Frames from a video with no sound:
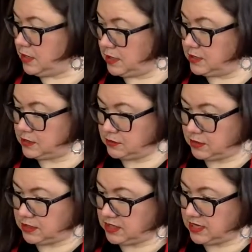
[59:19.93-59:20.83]
Is there
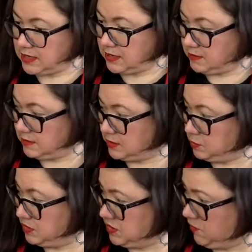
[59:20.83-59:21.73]
anything
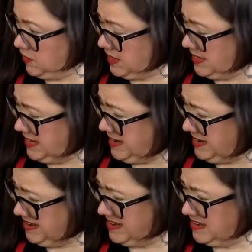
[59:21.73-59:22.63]
specific I
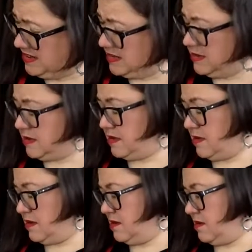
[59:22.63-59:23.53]
like?
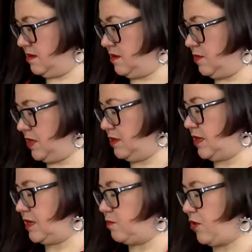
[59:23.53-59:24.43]
You mean
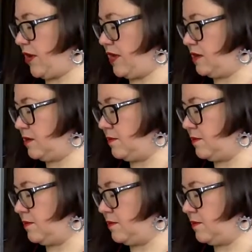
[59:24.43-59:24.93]
like brand?